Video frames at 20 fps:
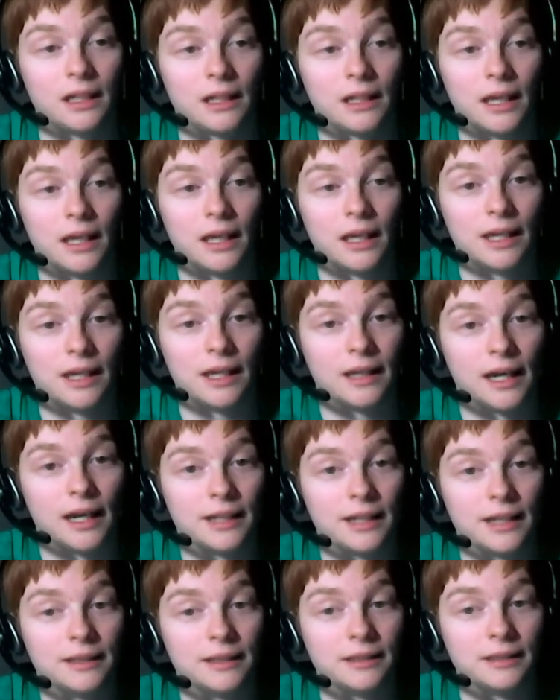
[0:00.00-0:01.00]
and
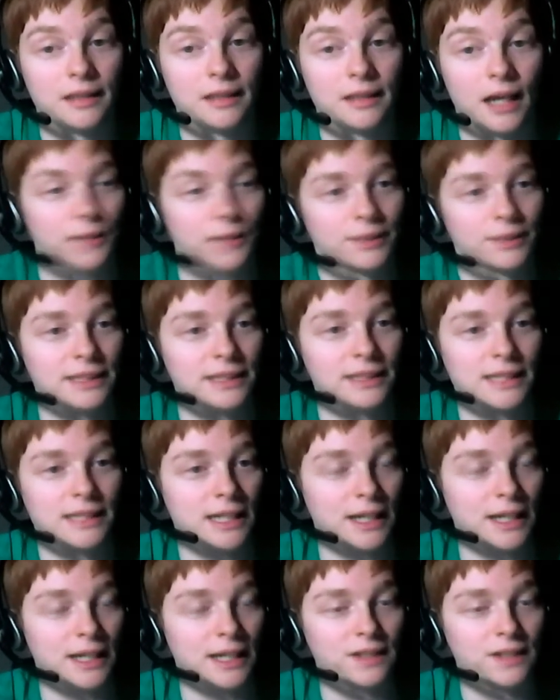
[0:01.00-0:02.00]
I really
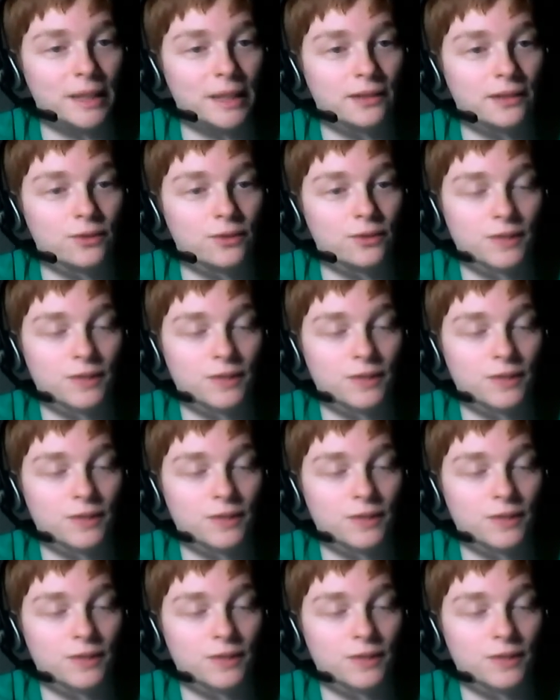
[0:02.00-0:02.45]
didn't expect those